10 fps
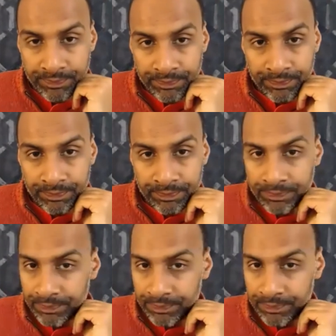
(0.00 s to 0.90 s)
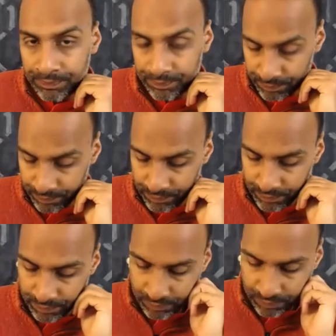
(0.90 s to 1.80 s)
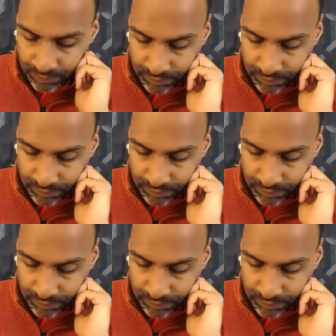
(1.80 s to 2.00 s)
is an opportunity. So